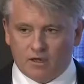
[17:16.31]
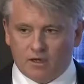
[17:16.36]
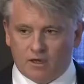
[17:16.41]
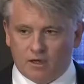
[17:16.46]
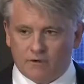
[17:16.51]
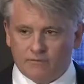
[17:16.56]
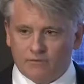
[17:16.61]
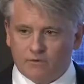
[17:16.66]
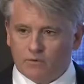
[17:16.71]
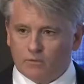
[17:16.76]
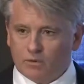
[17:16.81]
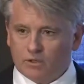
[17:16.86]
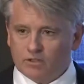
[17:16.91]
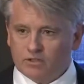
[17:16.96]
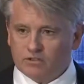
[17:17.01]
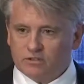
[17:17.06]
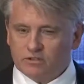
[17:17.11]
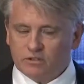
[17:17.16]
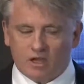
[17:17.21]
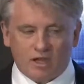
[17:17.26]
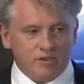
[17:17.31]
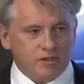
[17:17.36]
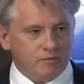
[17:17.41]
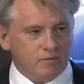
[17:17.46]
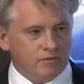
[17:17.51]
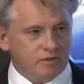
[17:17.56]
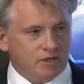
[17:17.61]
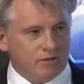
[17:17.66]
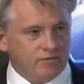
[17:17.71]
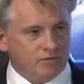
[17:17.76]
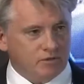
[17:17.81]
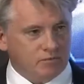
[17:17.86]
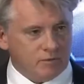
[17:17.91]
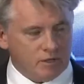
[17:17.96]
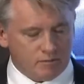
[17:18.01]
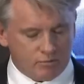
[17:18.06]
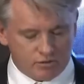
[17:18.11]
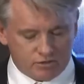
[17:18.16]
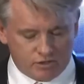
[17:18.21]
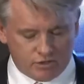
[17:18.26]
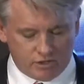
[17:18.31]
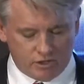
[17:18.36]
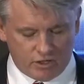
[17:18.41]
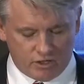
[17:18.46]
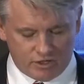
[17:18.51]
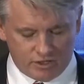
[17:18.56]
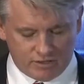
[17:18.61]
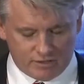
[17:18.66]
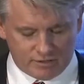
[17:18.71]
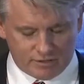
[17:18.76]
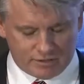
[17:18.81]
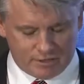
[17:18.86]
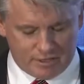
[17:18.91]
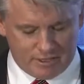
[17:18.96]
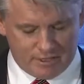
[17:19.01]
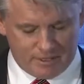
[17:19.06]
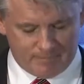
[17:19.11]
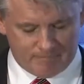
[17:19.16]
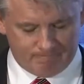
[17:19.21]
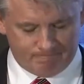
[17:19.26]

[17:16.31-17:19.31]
of which I think we've got a few members in the audience today.